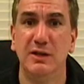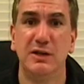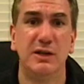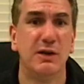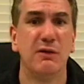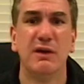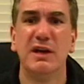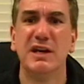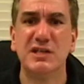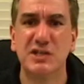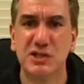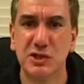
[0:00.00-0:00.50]

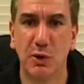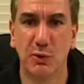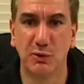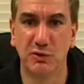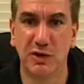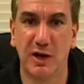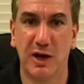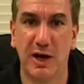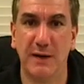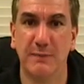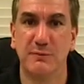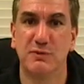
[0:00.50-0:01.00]
There is no
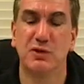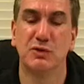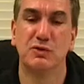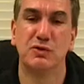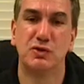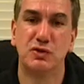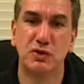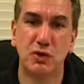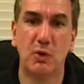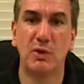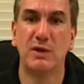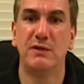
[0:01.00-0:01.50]
time, so
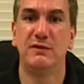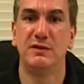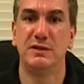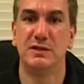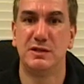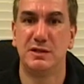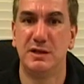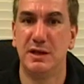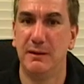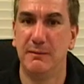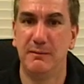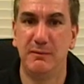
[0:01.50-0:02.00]
don't
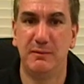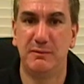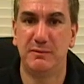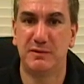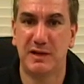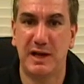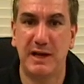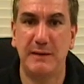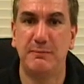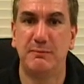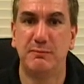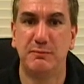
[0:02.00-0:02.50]
even
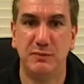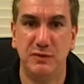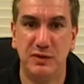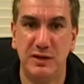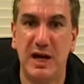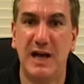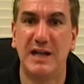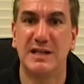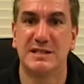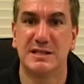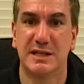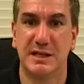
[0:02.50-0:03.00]
type
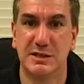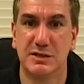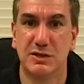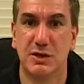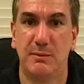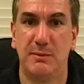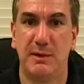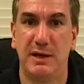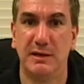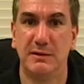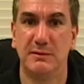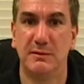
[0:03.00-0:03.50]
nonsense
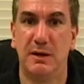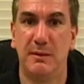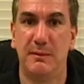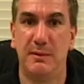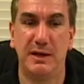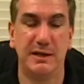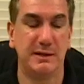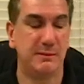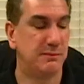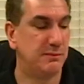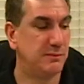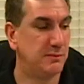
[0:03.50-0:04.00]
on
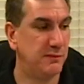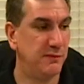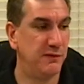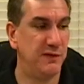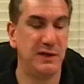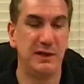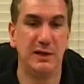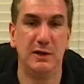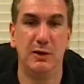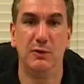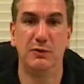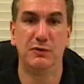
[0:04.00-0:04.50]
my
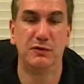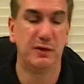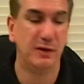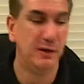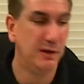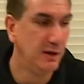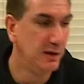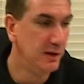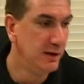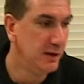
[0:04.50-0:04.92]
videos.